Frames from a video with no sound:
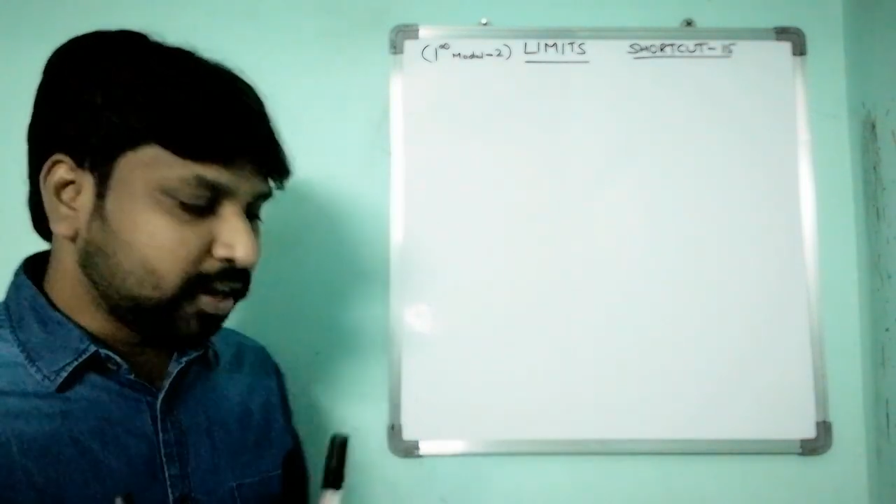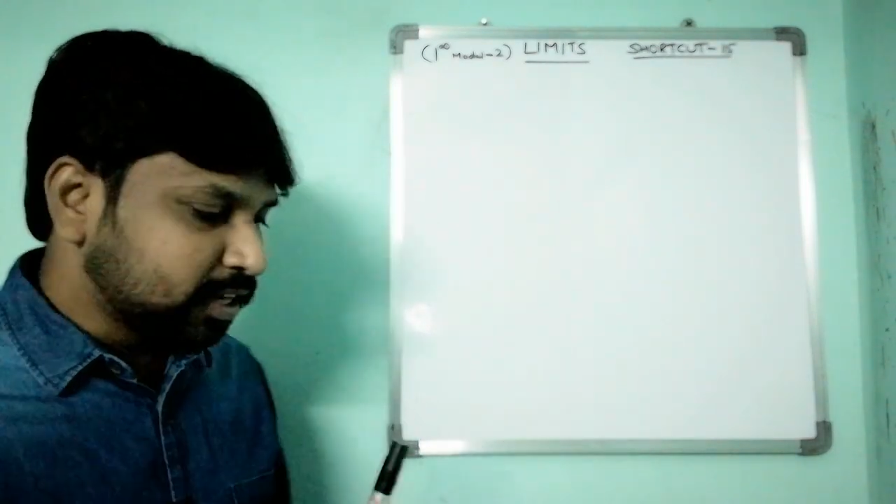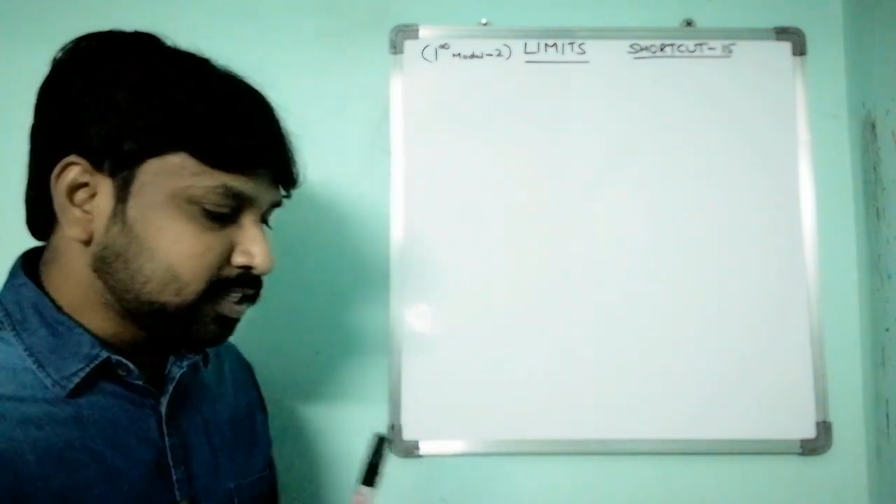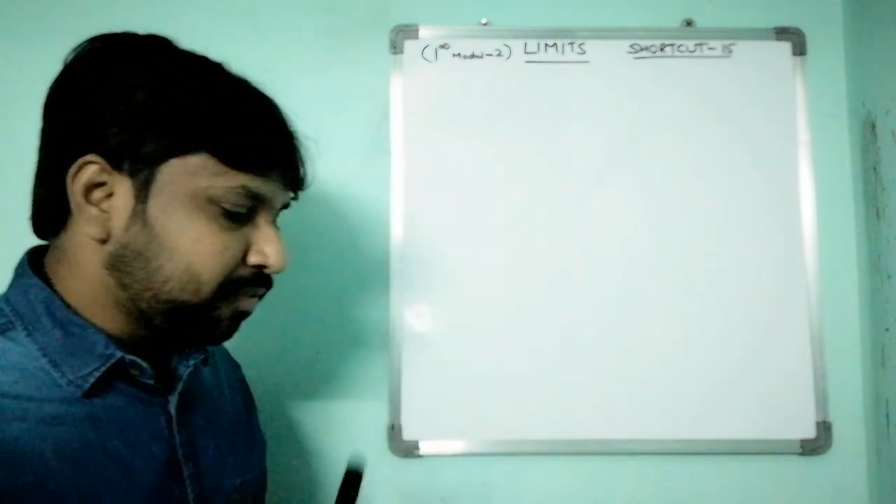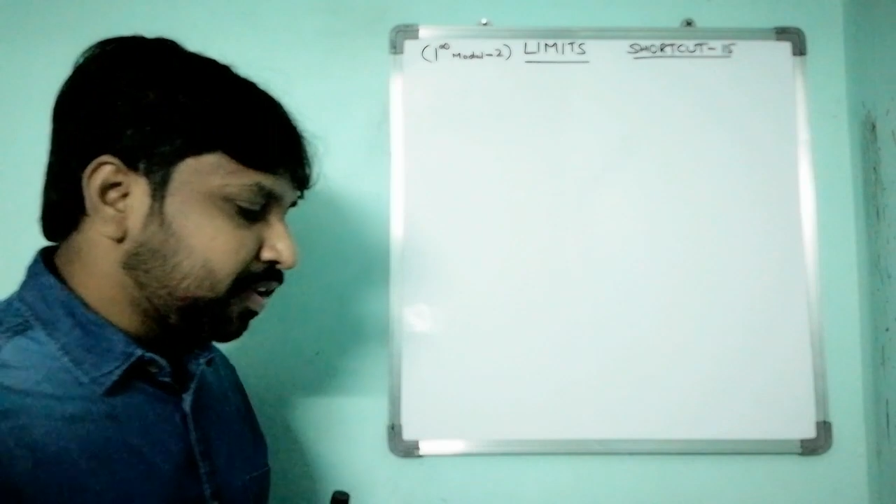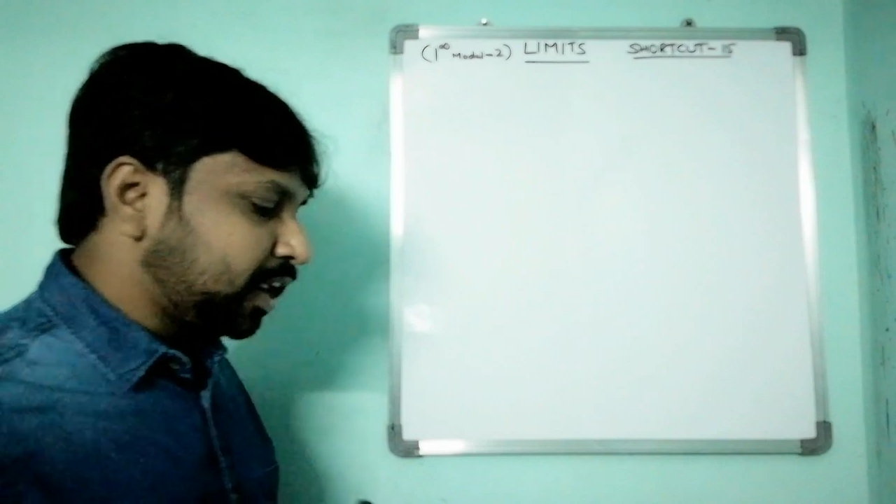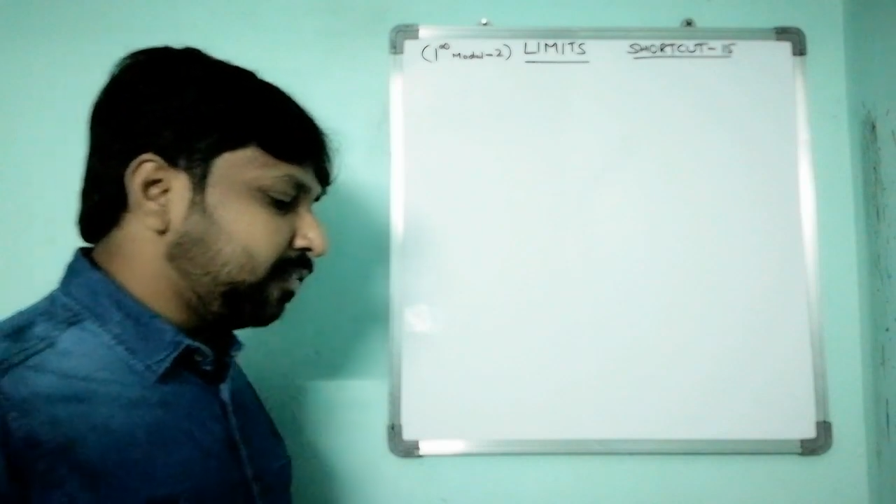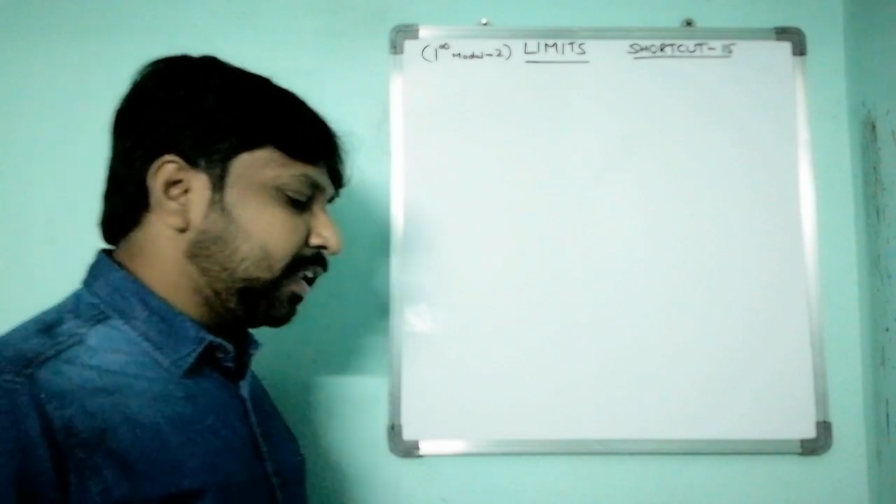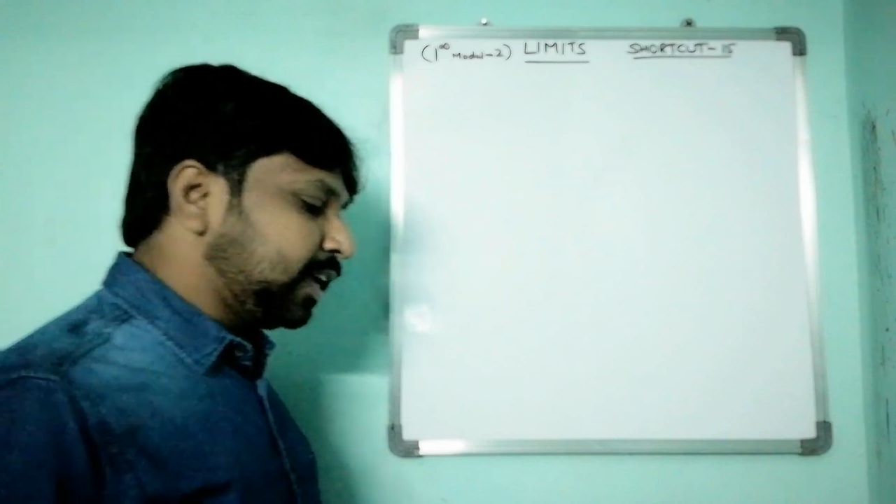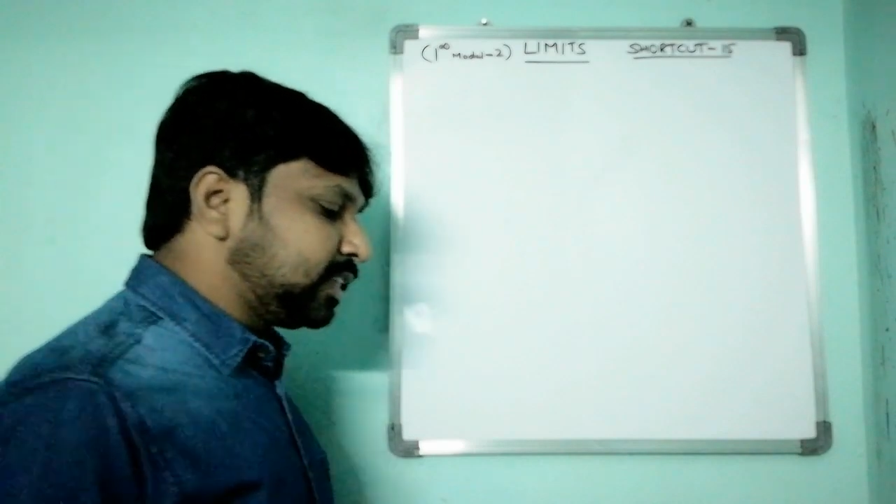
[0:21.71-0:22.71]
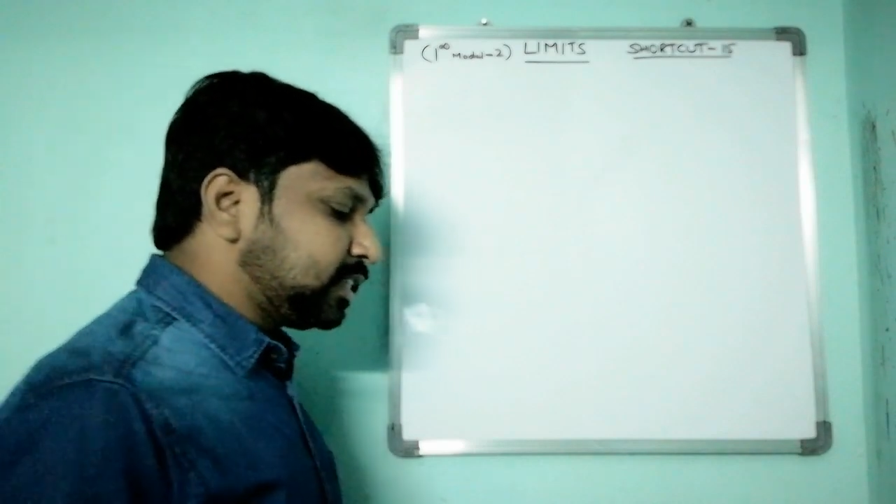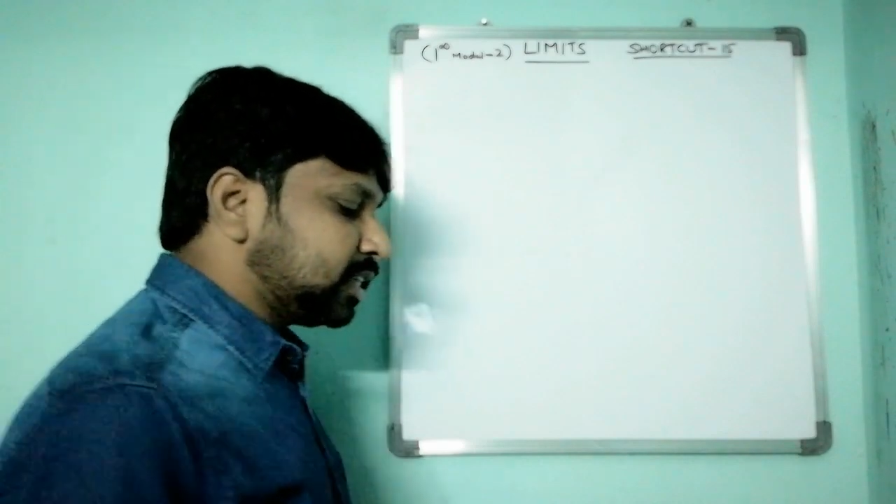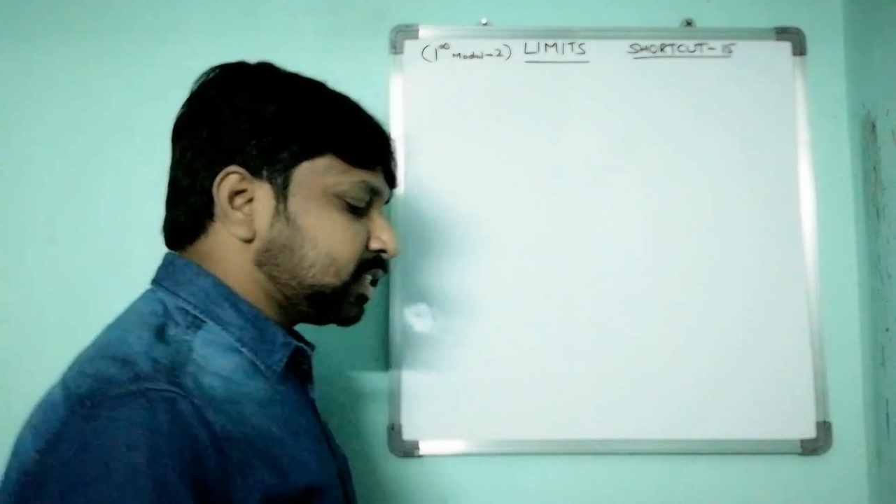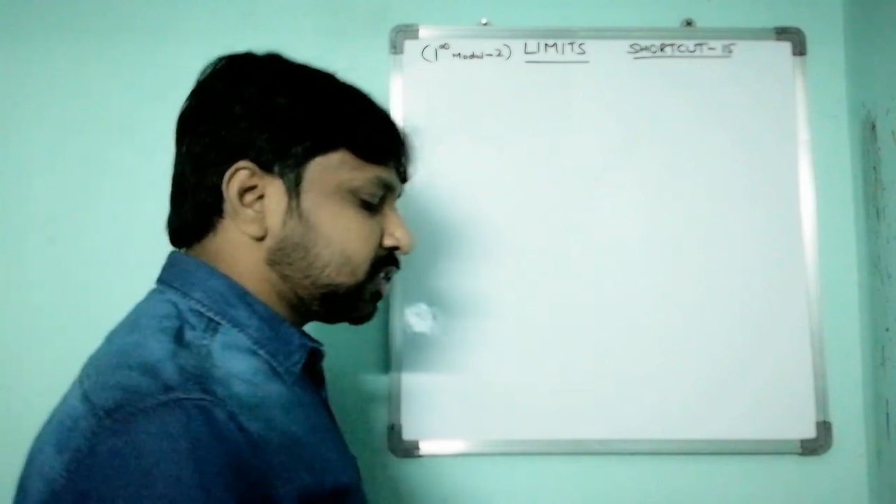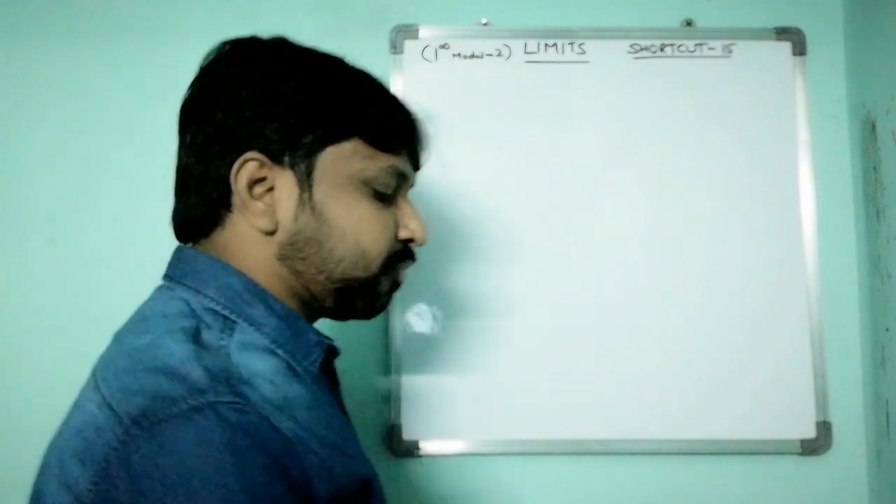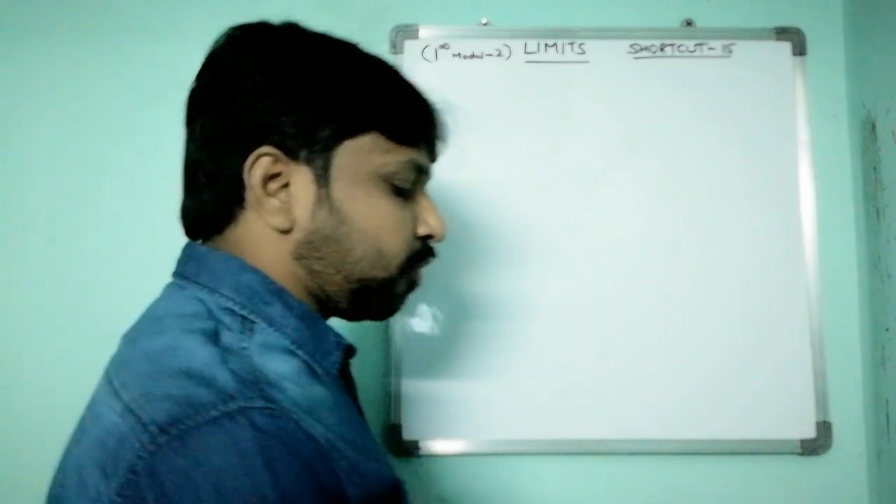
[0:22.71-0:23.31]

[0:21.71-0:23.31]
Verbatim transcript: It's a very very easiest